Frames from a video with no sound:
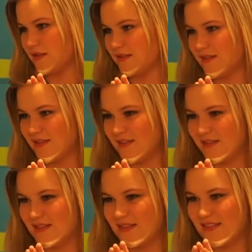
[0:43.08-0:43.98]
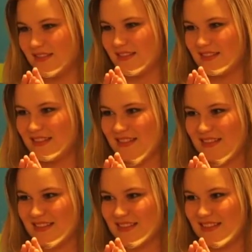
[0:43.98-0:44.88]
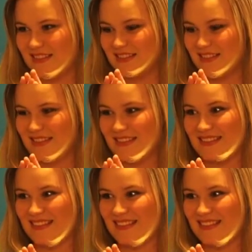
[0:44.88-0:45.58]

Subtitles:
[no speech]